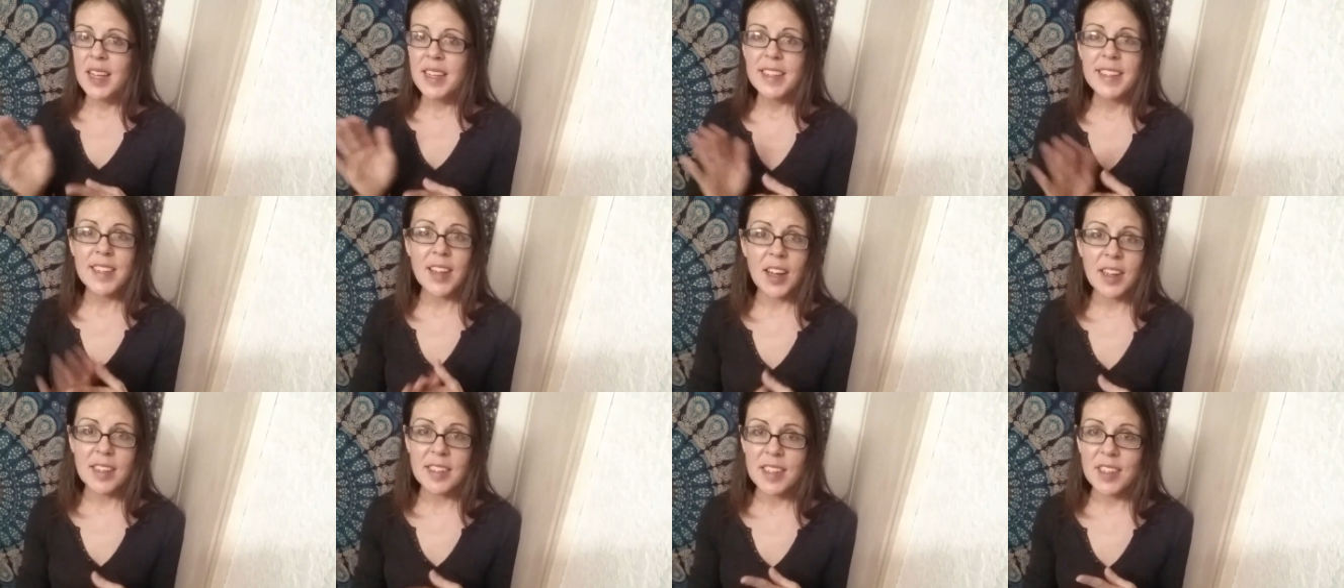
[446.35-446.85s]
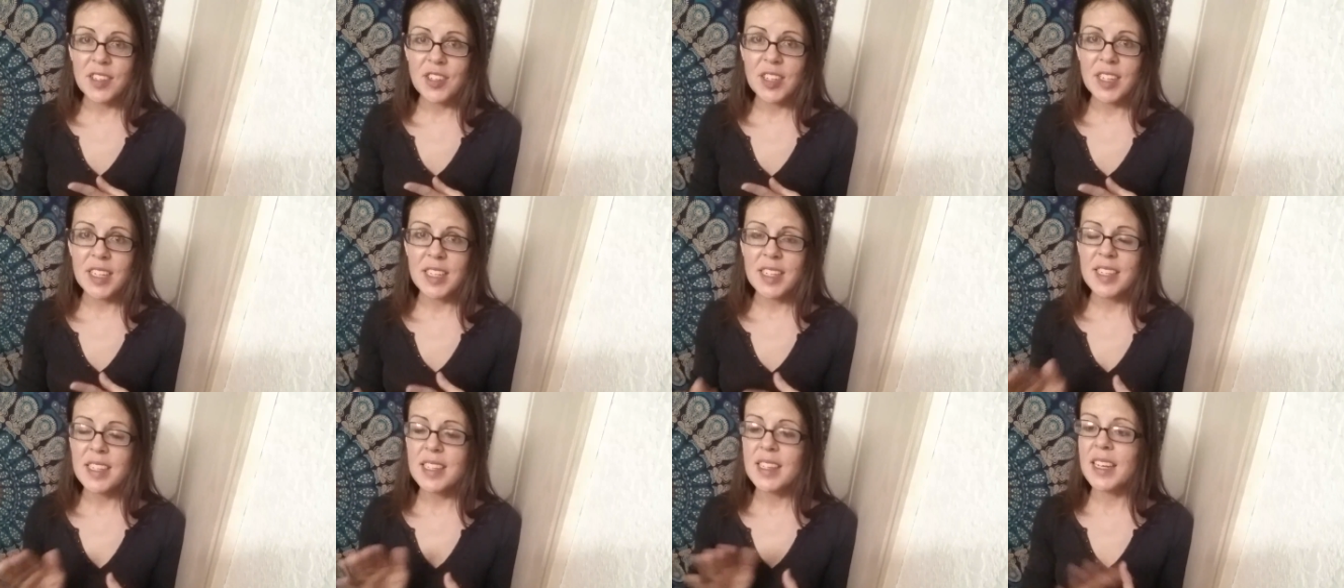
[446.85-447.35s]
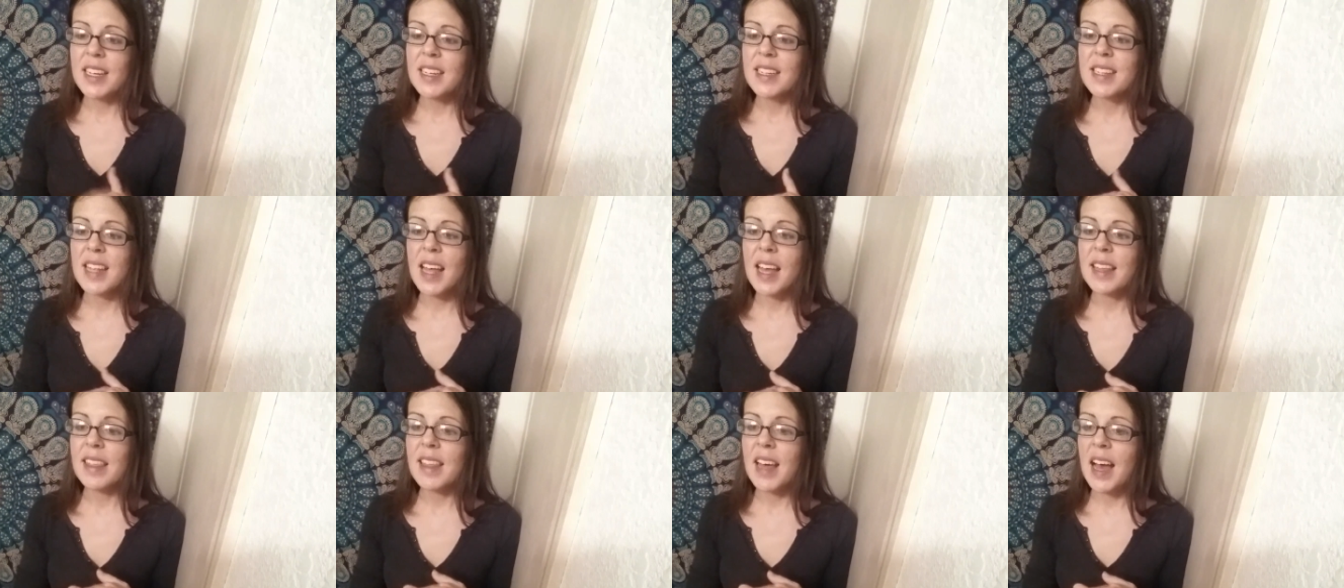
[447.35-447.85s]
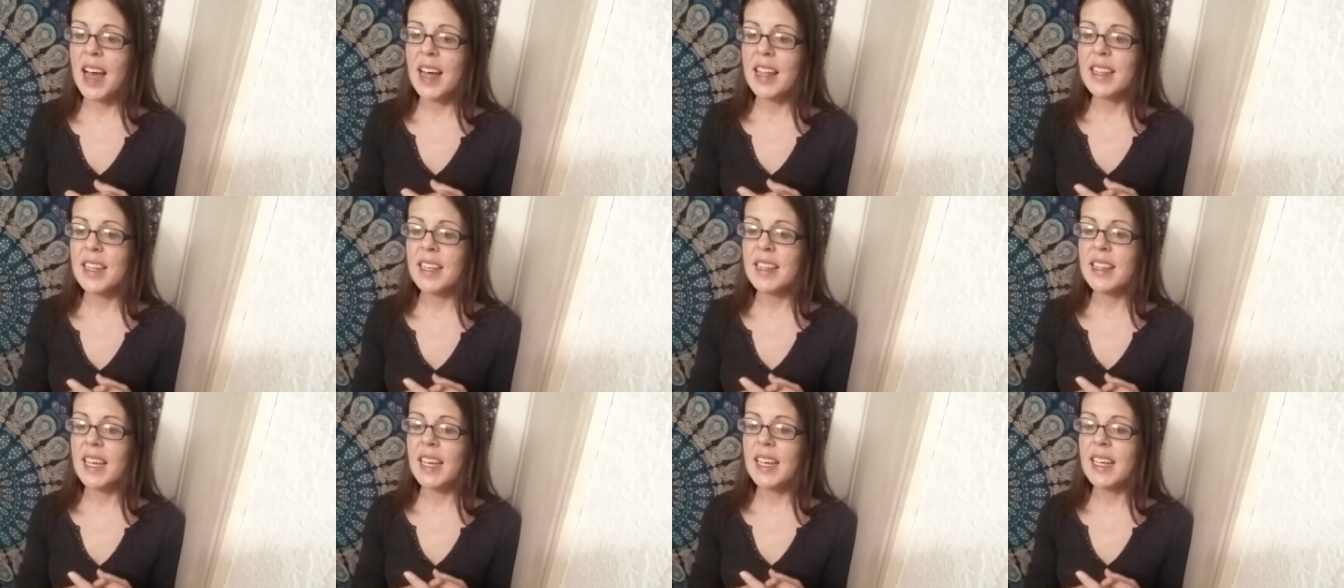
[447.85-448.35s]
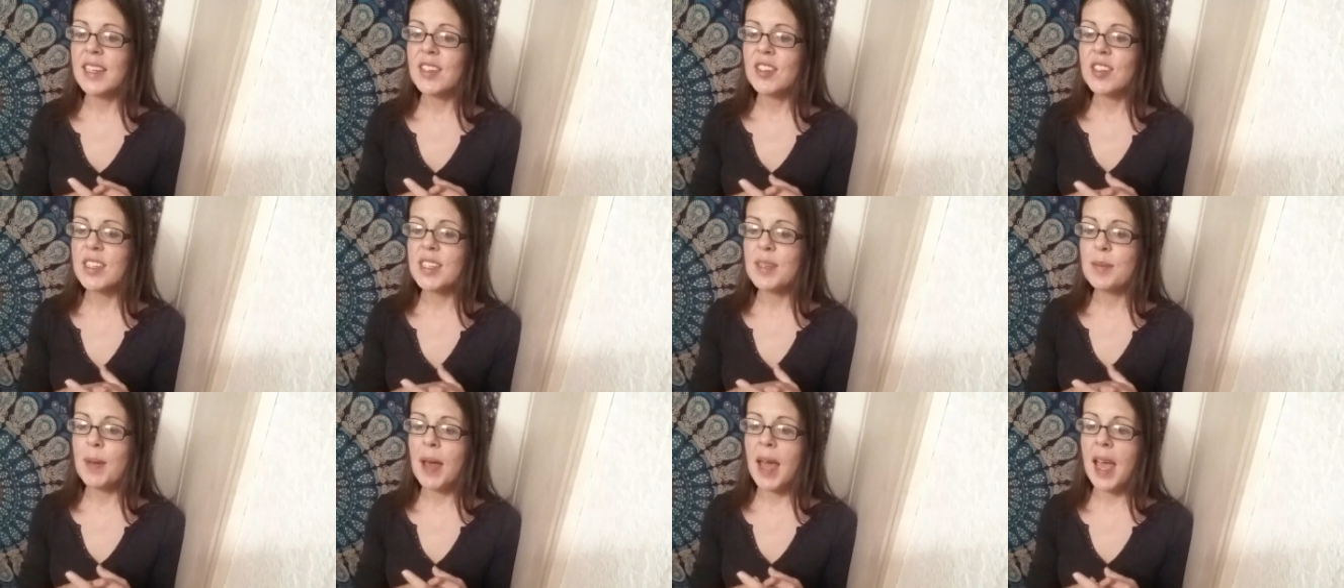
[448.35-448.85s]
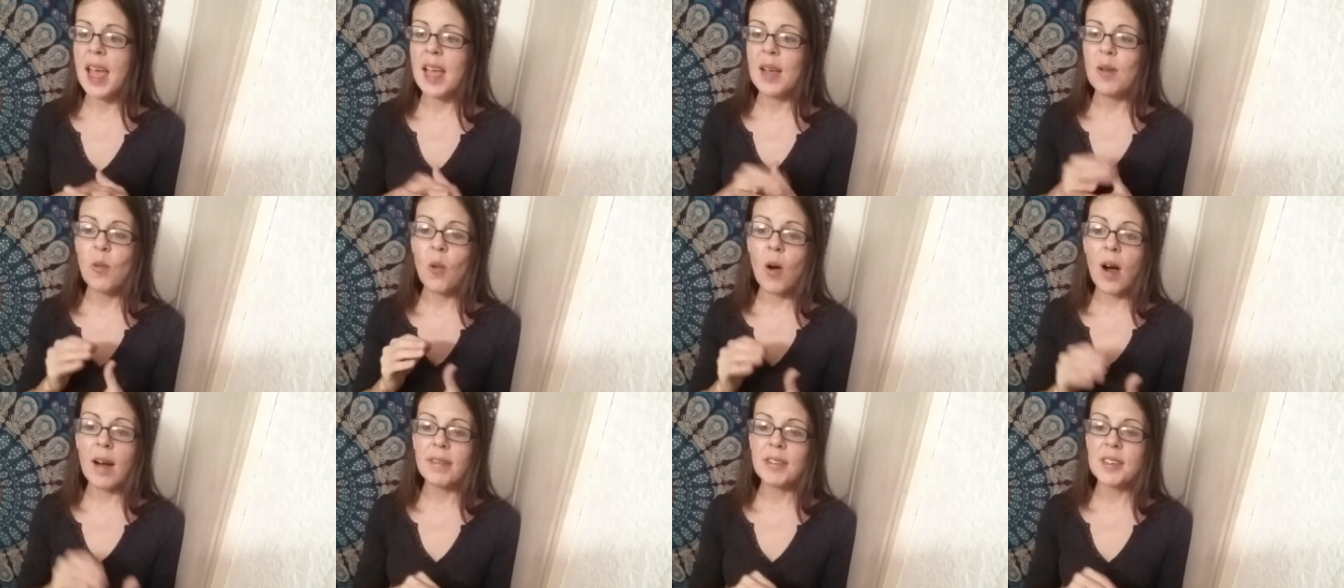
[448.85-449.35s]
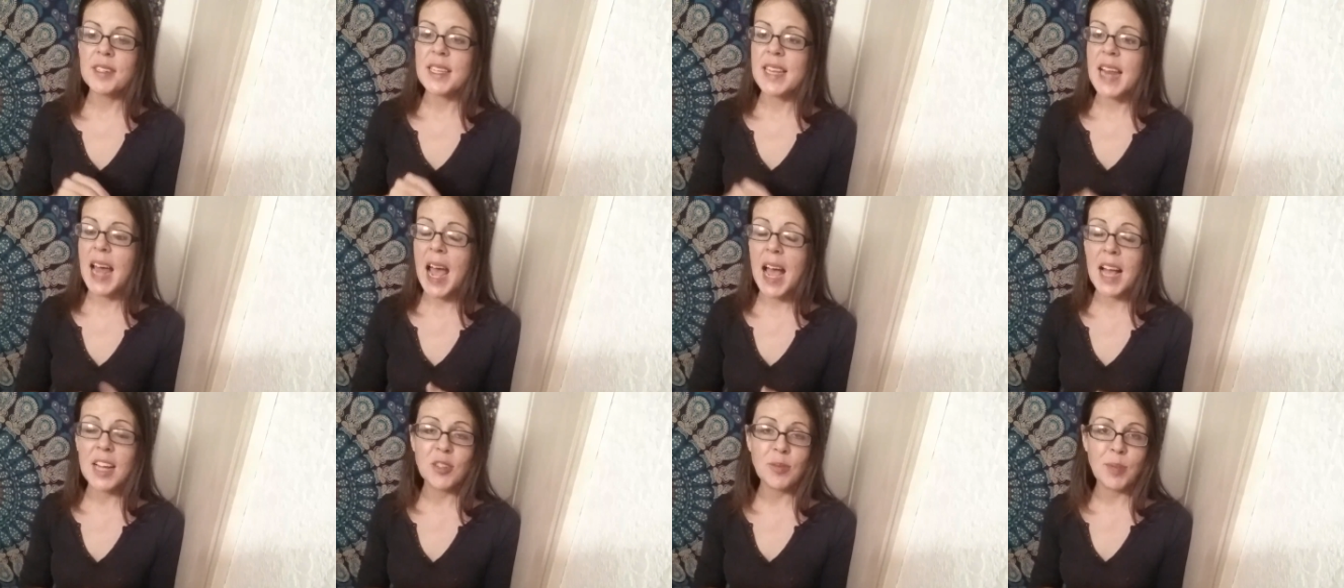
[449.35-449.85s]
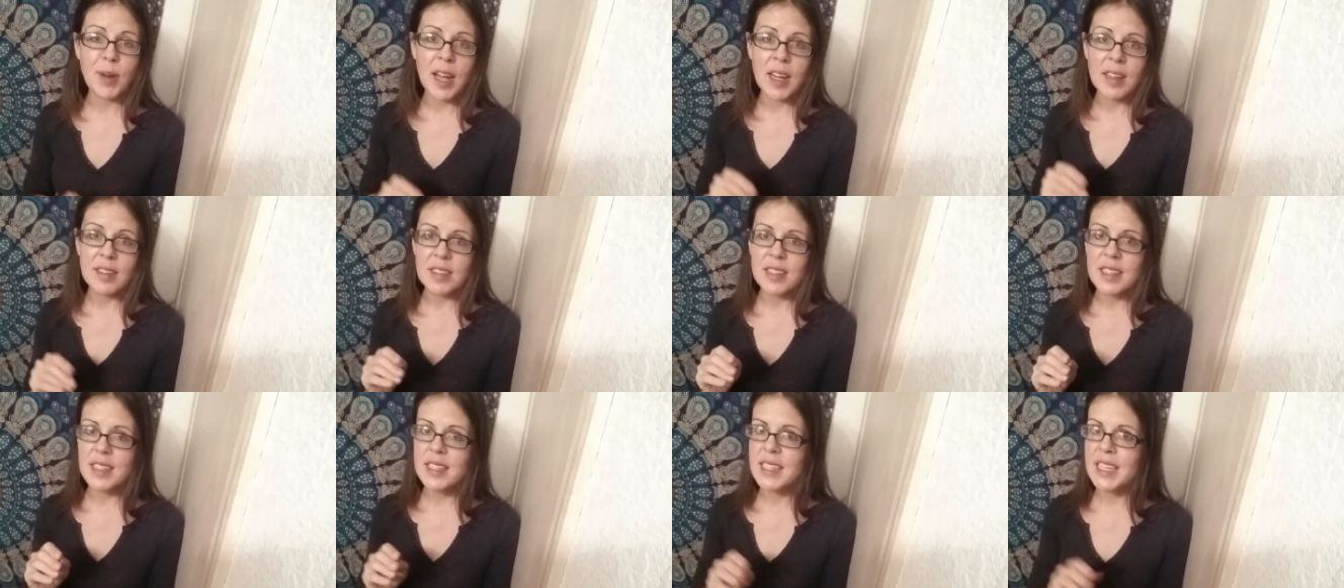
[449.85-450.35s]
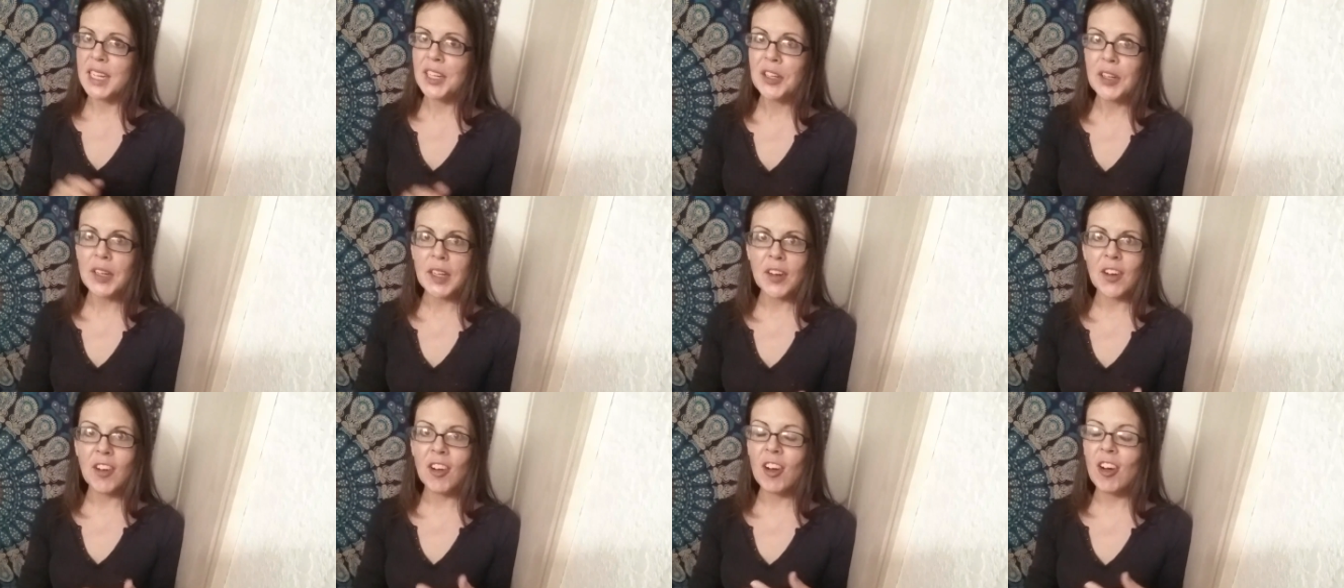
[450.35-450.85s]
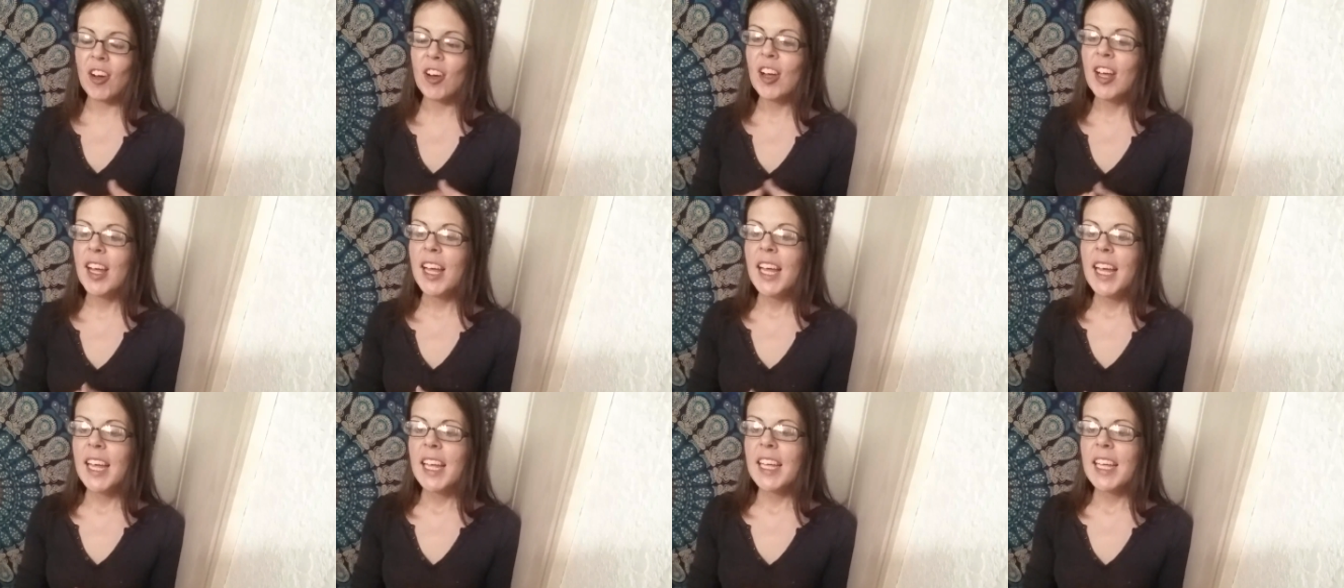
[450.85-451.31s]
sausages, things like that, that they can just make, waffles and hash browns, cereal,